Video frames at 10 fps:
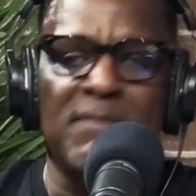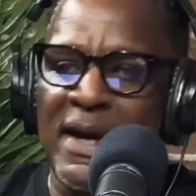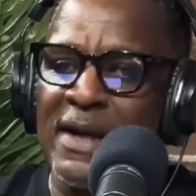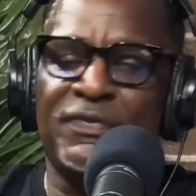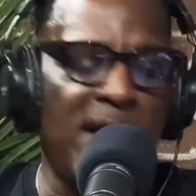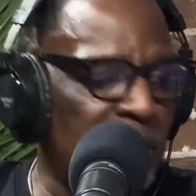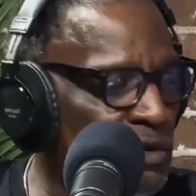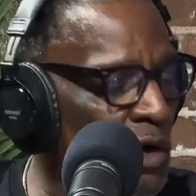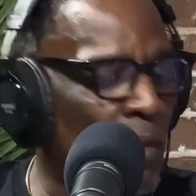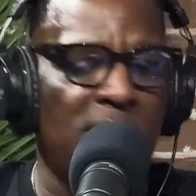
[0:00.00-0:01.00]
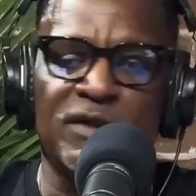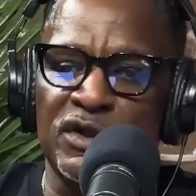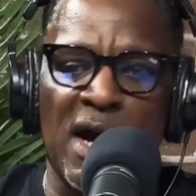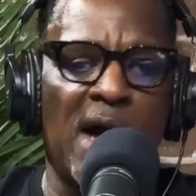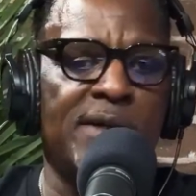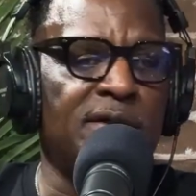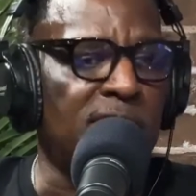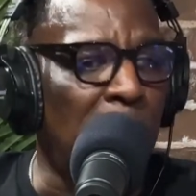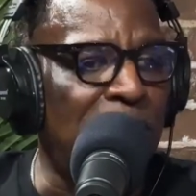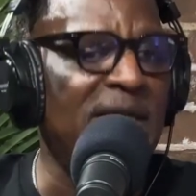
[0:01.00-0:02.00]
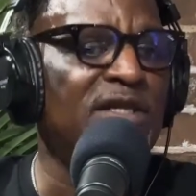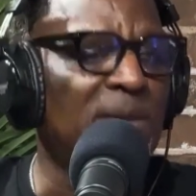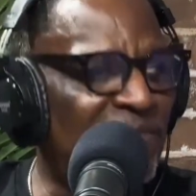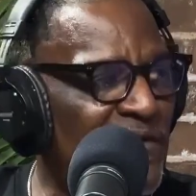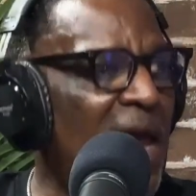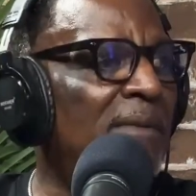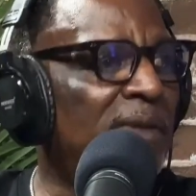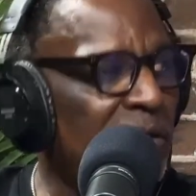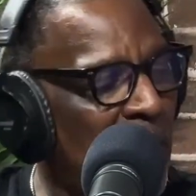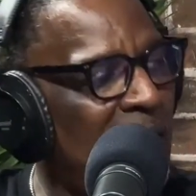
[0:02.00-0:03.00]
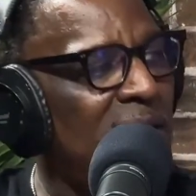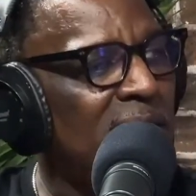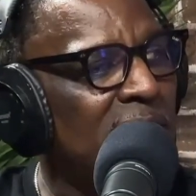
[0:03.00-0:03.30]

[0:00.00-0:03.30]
man, thank you so much, John, and to the Beecham family, right?